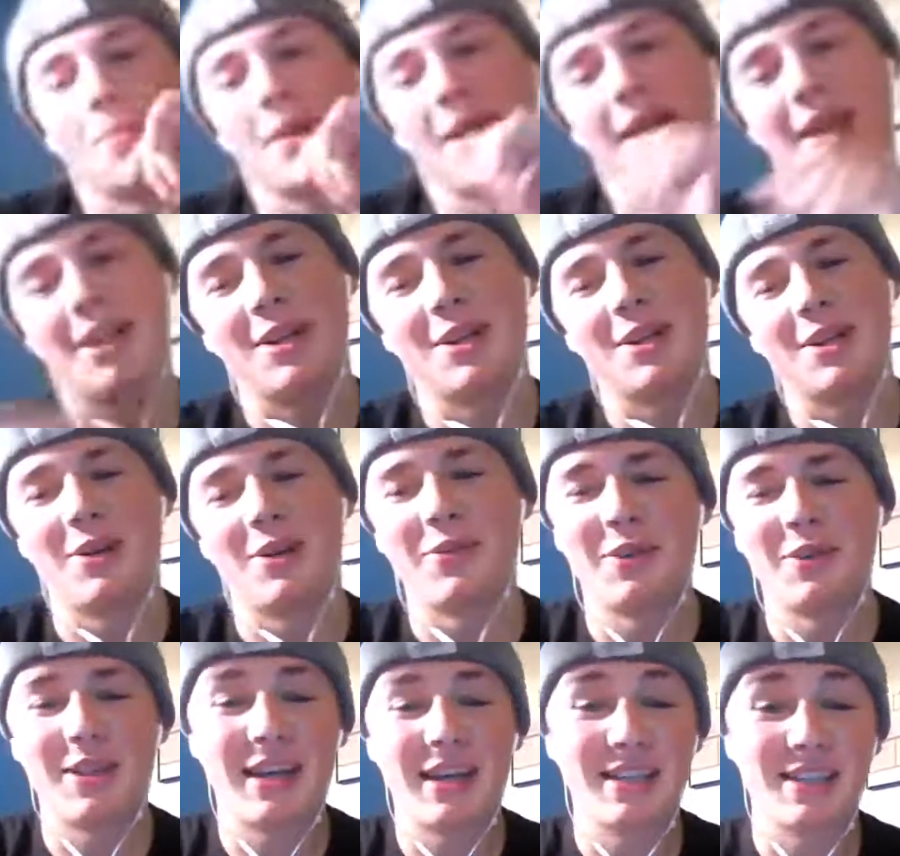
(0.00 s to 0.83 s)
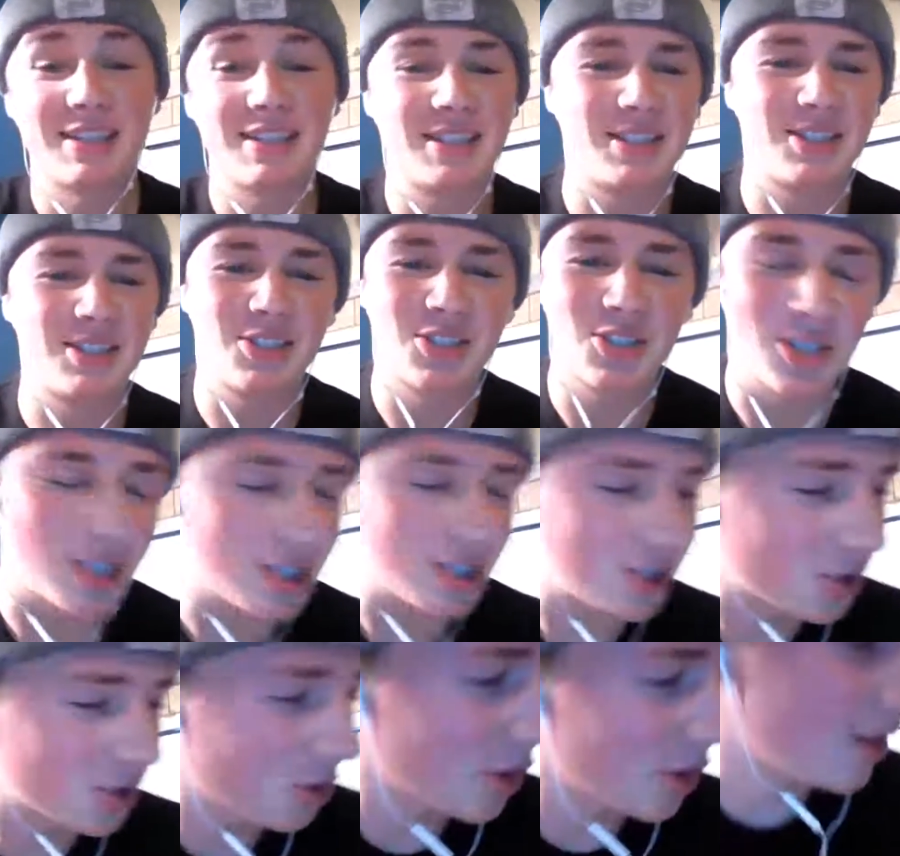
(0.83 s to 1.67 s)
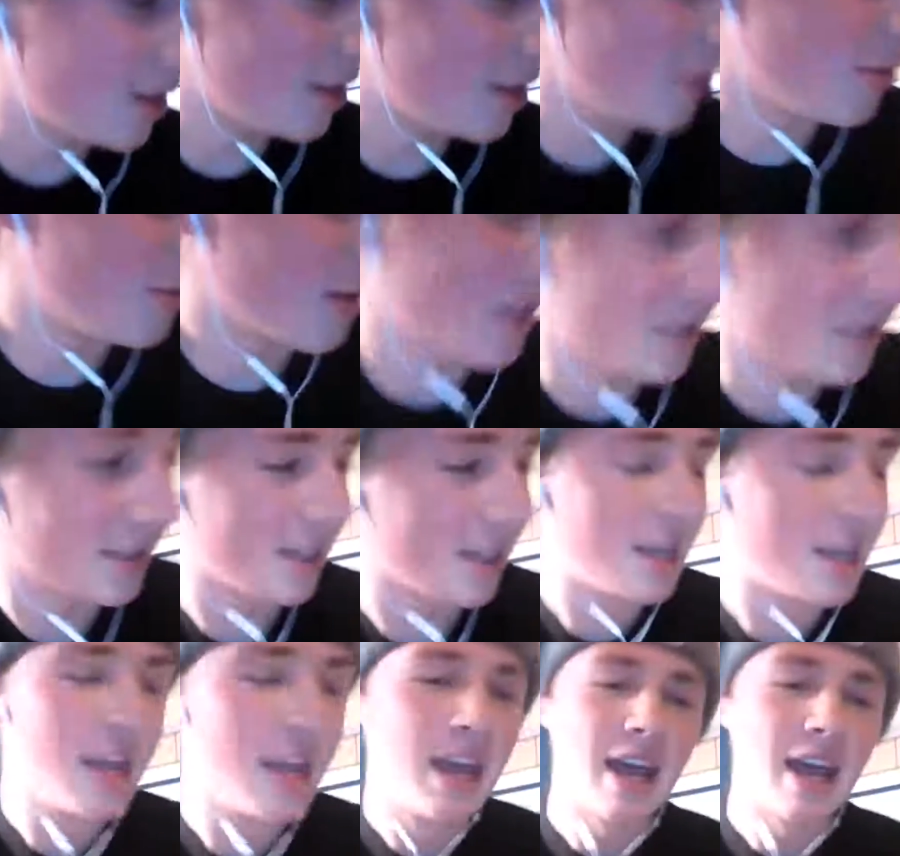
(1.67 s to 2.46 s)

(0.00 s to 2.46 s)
Man, I love it. That's such great advice.